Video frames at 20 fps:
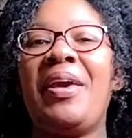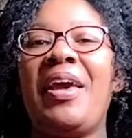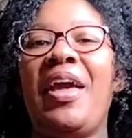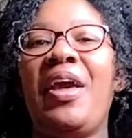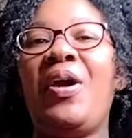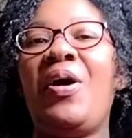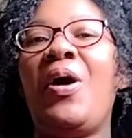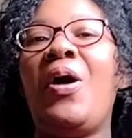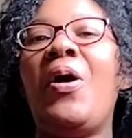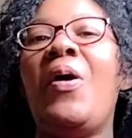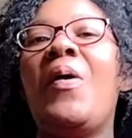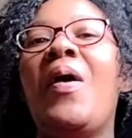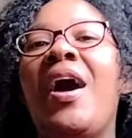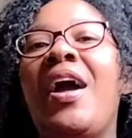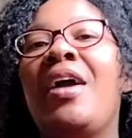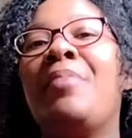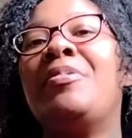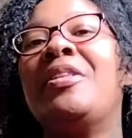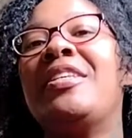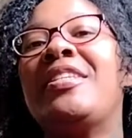Kate Cole.
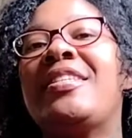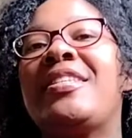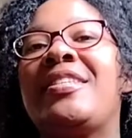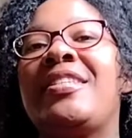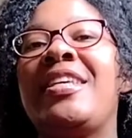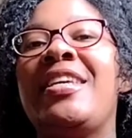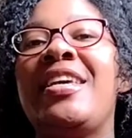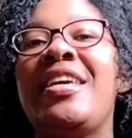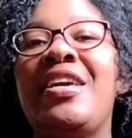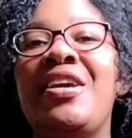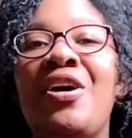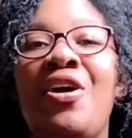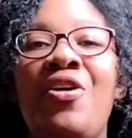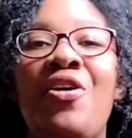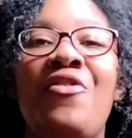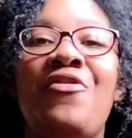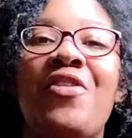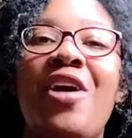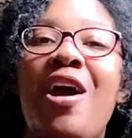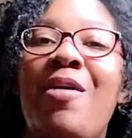I am the CEO
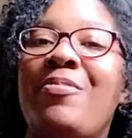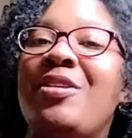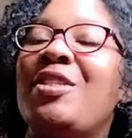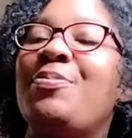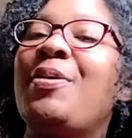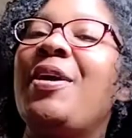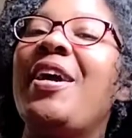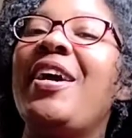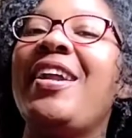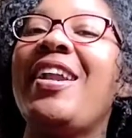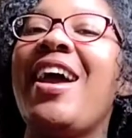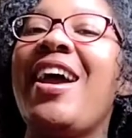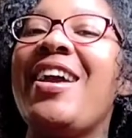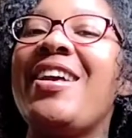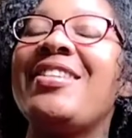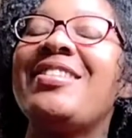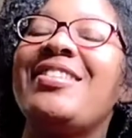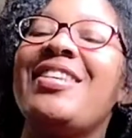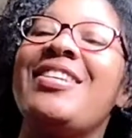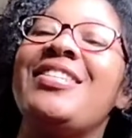of Karma's
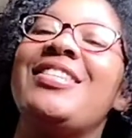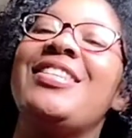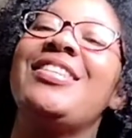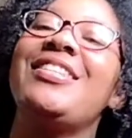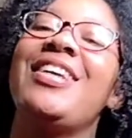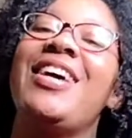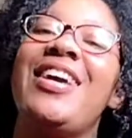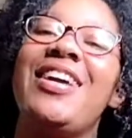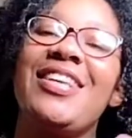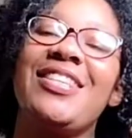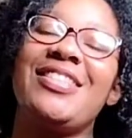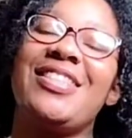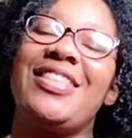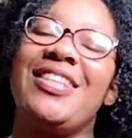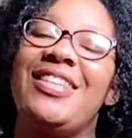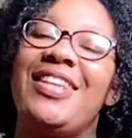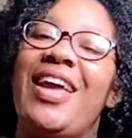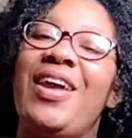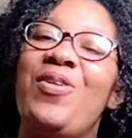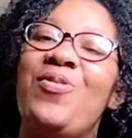Paradise, and today is the
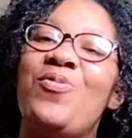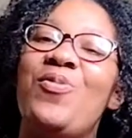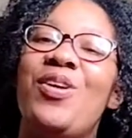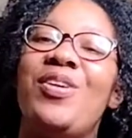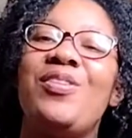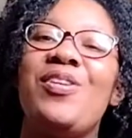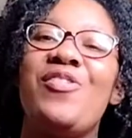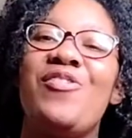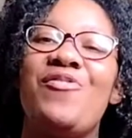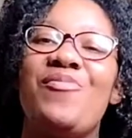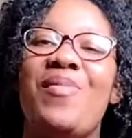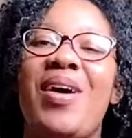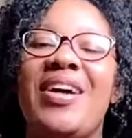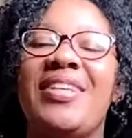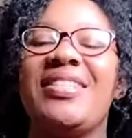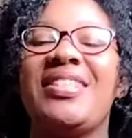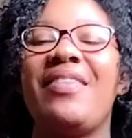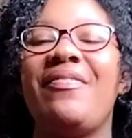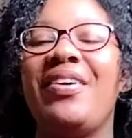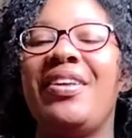day one of my
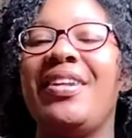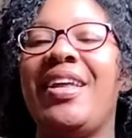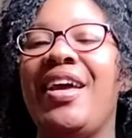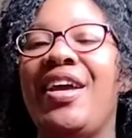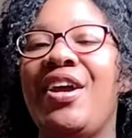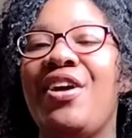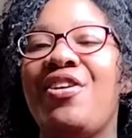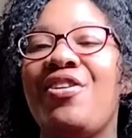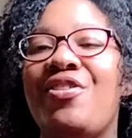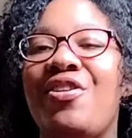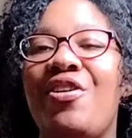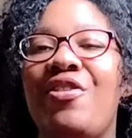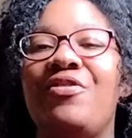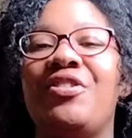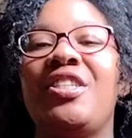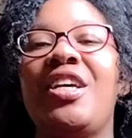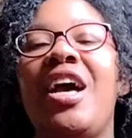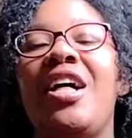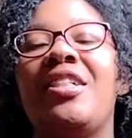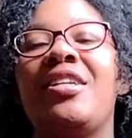7-day hair growth
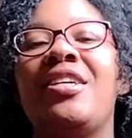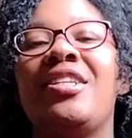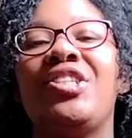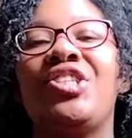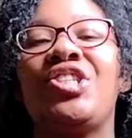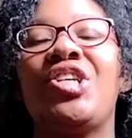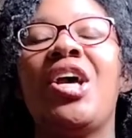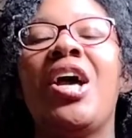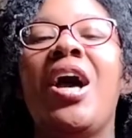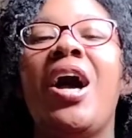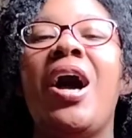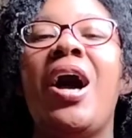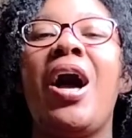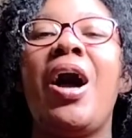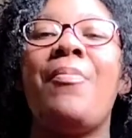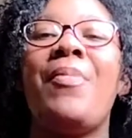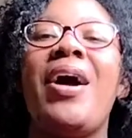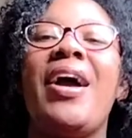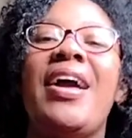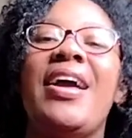challenge.
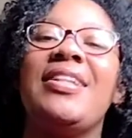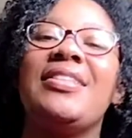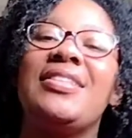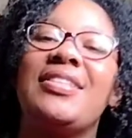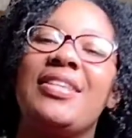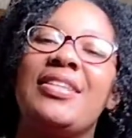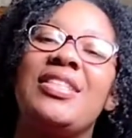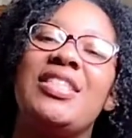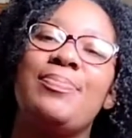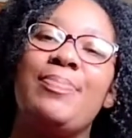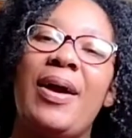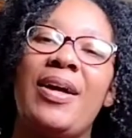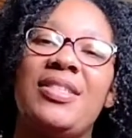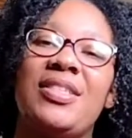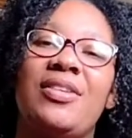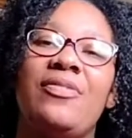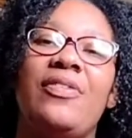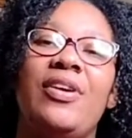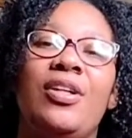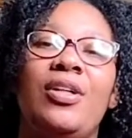I had 10 spots
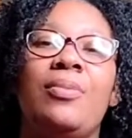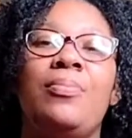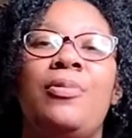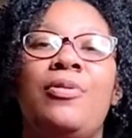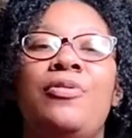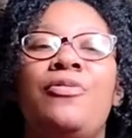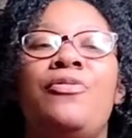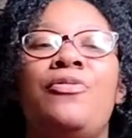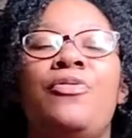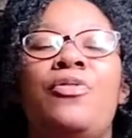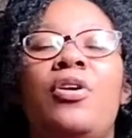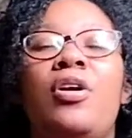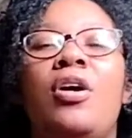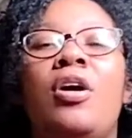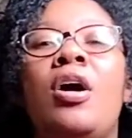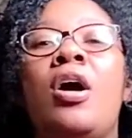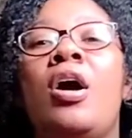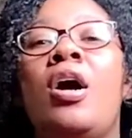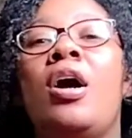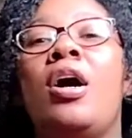available
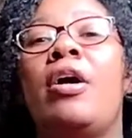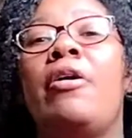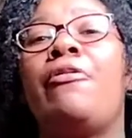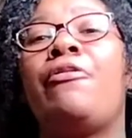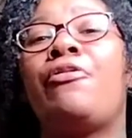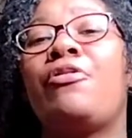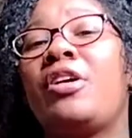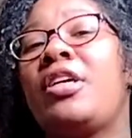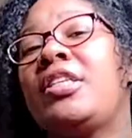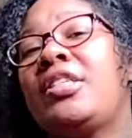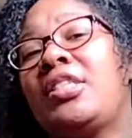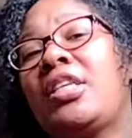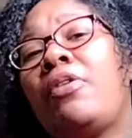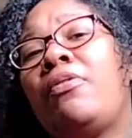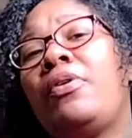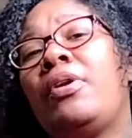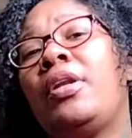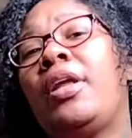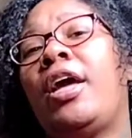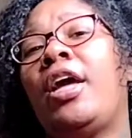for a free
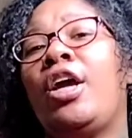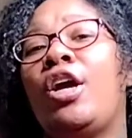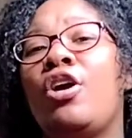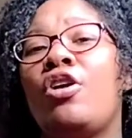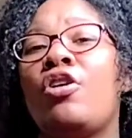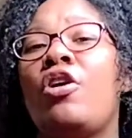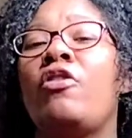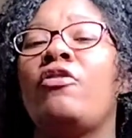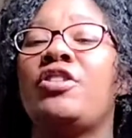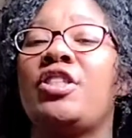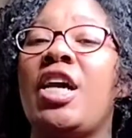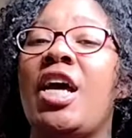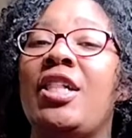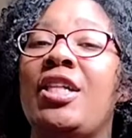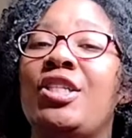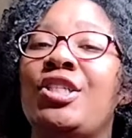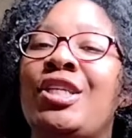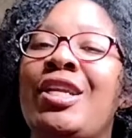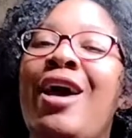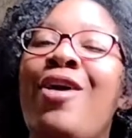7-day hair growth
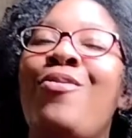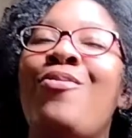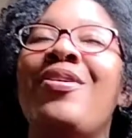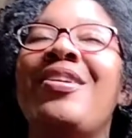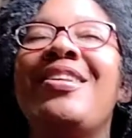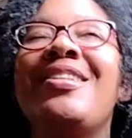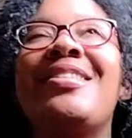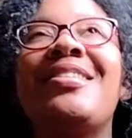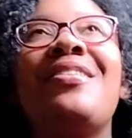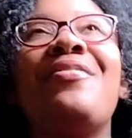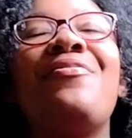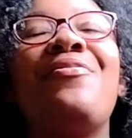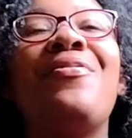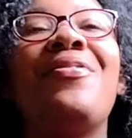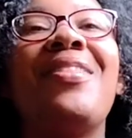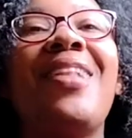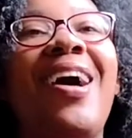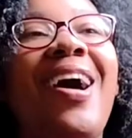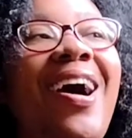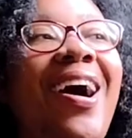challenge, and I wanted to
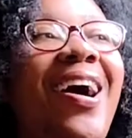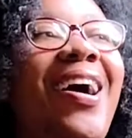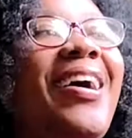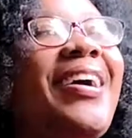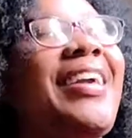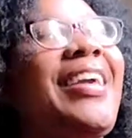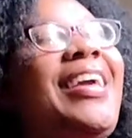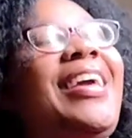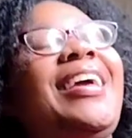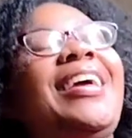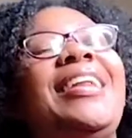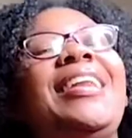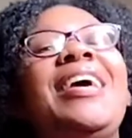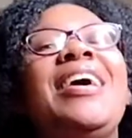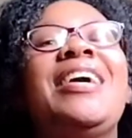vlog it